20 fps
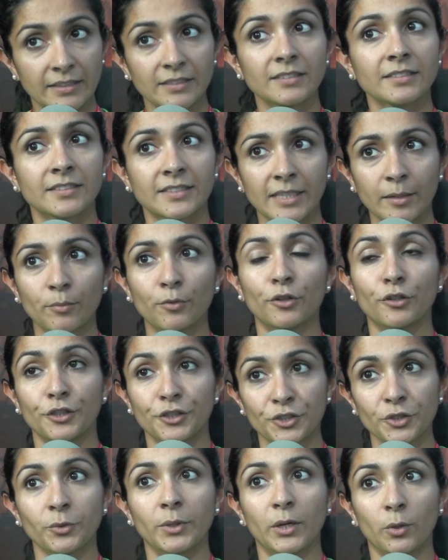Similar
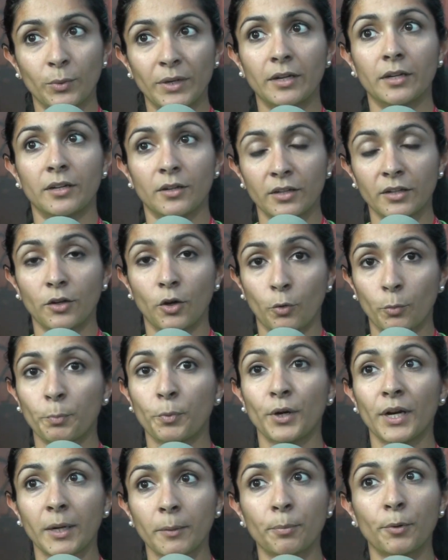to it, we are
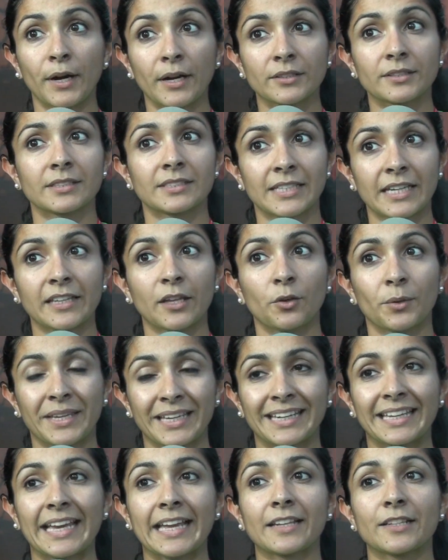pretty proud to say that you
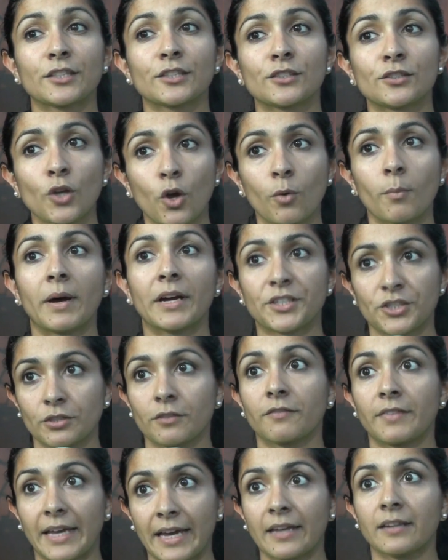can get so much
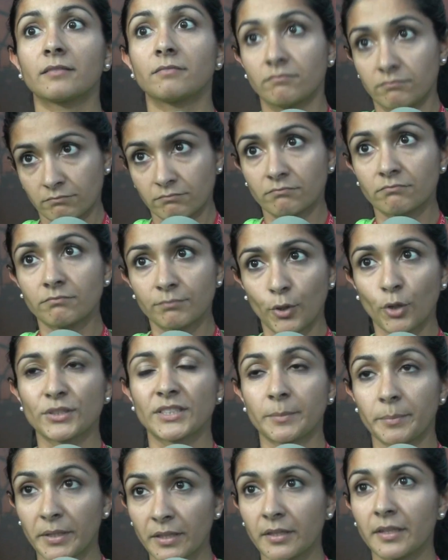of that
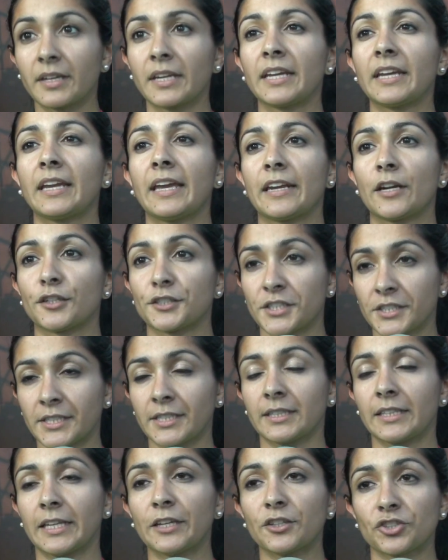posability and
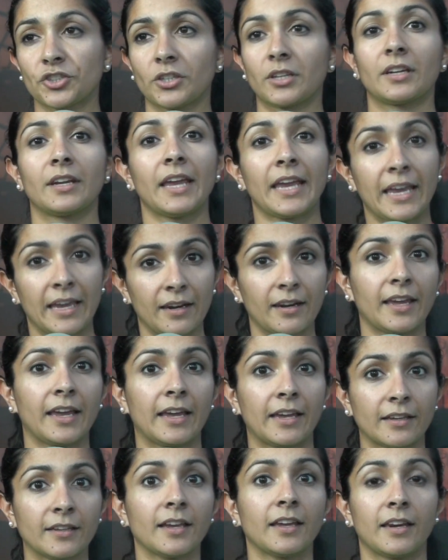articulation in
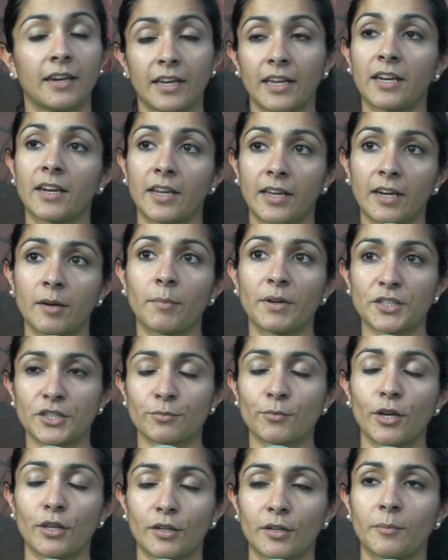a much
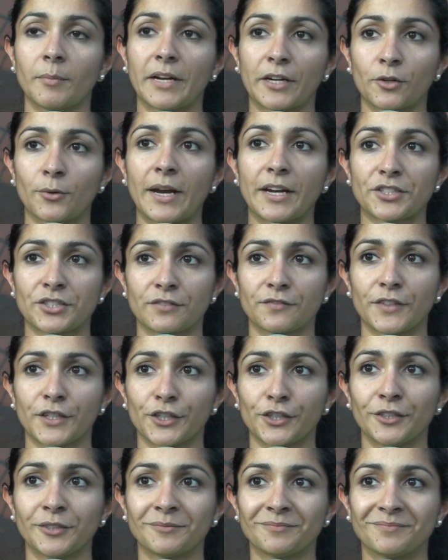smaller micro action figure.